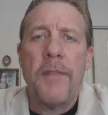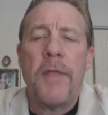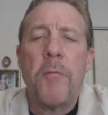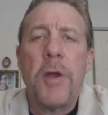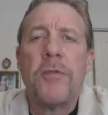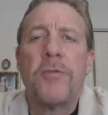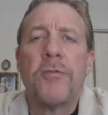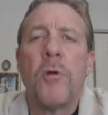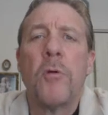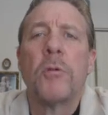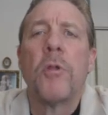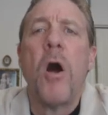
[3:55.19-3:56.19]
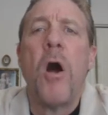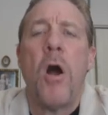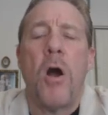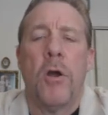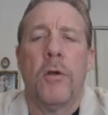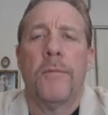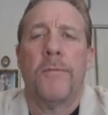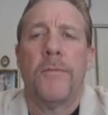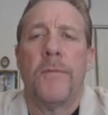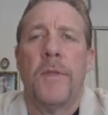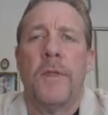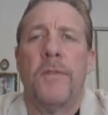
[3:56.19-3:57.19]
And they wait so long
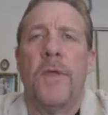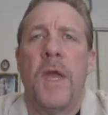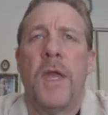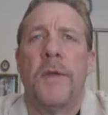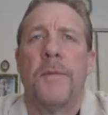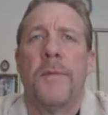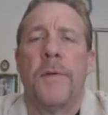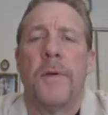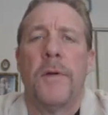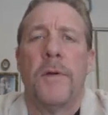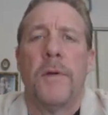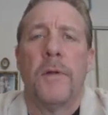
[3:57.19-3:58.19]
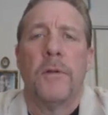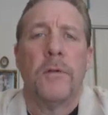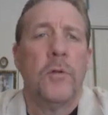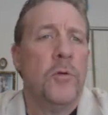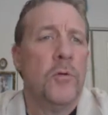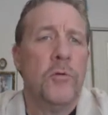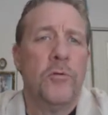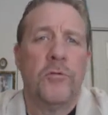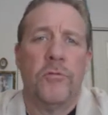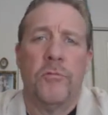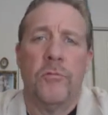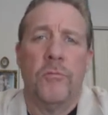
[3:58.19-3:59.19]
that they
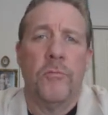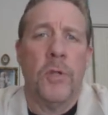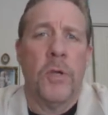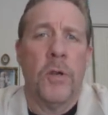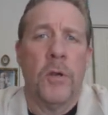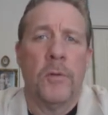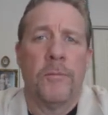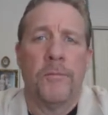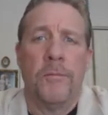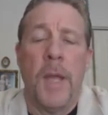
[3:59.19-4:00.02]
lose their